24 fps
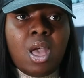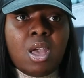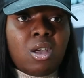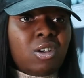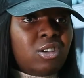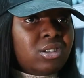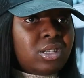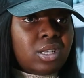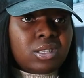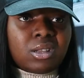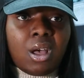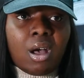
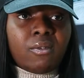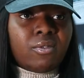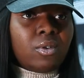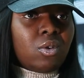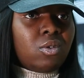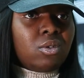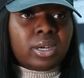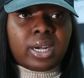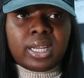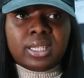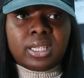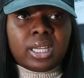because there's other
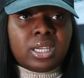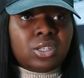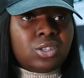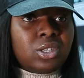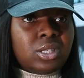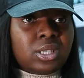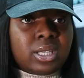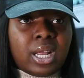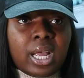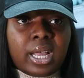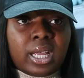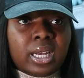
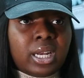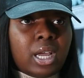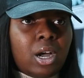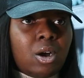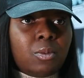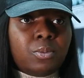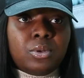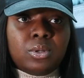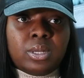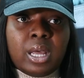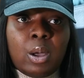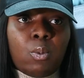organisations that can
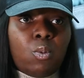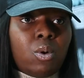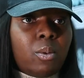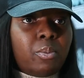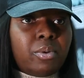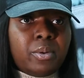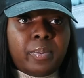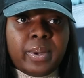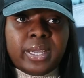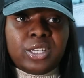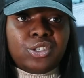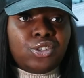help you that what
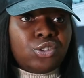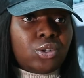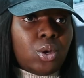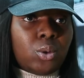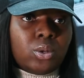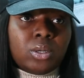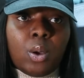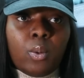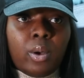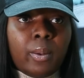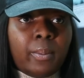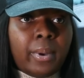probation don't
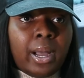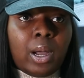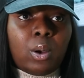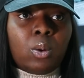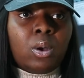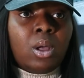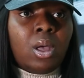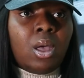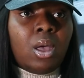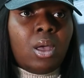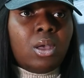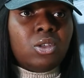know about.